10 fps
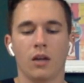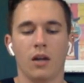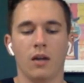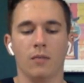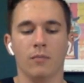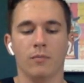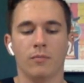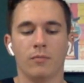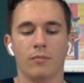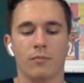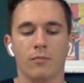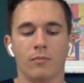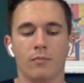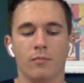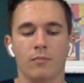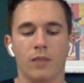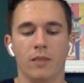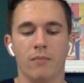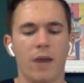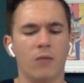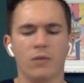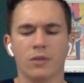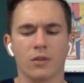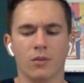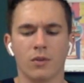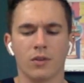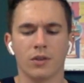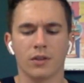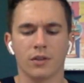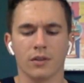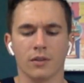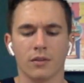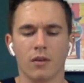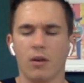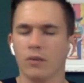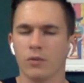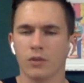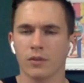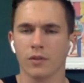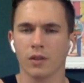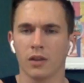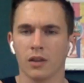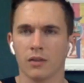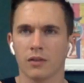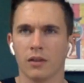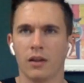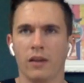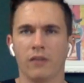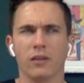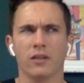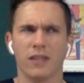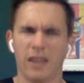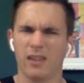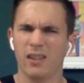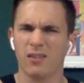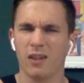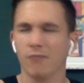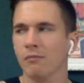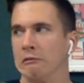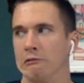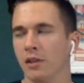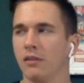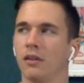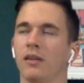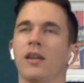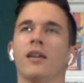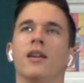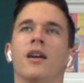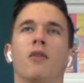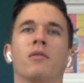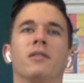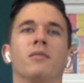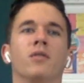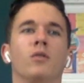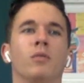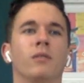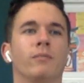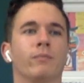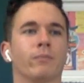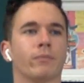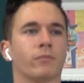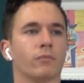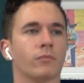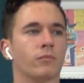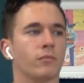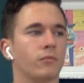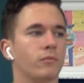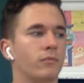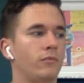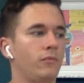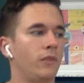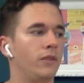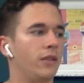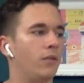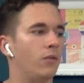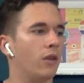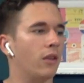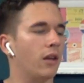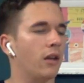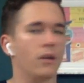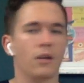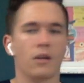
Um, and the mountains are gorgeous and all sorts of good things in the Netherlands. Netherlands, right? I don't want to seem stupid. I said the wrong thing.